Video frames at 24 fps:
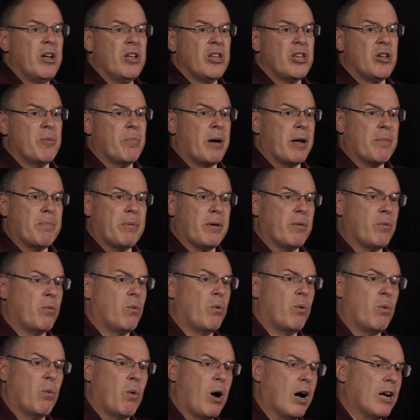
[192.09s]
You might be
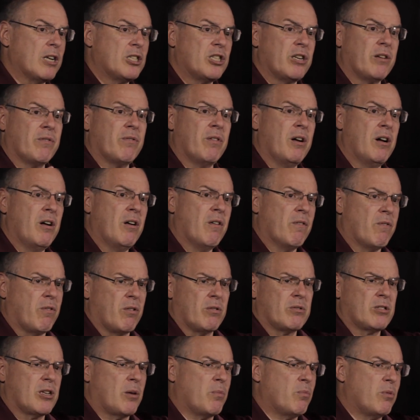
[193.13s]
watching for
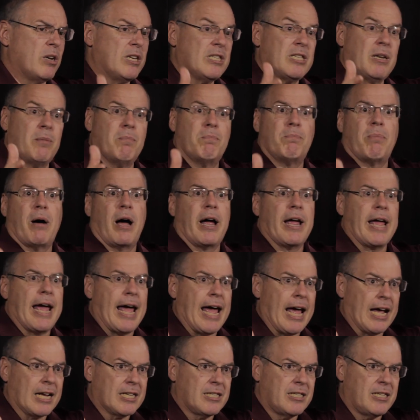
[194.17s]
some reason by
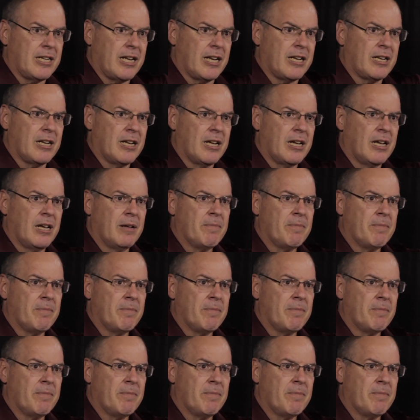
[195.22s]
accident.